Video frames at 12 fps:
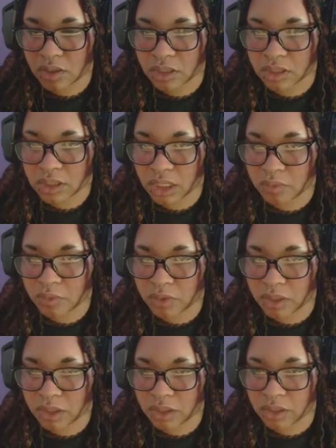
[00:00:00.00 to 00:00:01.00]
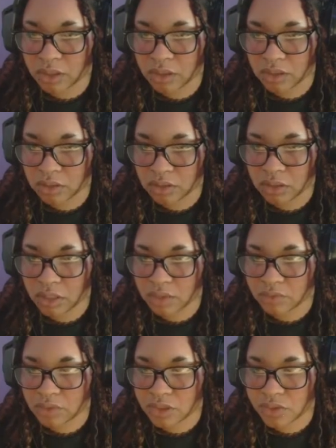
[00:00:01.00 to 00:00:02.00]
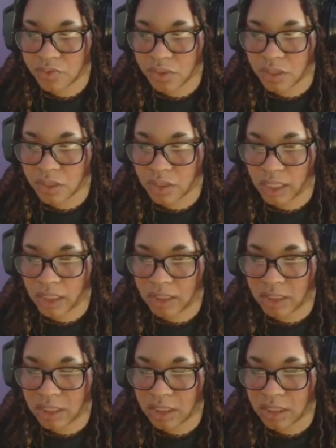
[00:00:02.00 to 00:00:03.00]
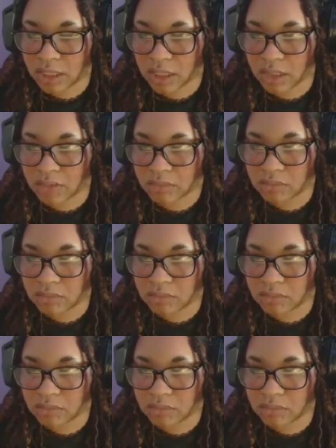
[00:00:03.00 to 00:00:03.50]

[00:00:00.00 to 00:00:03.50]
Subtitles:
the table in here, you know, just a weird alien thing,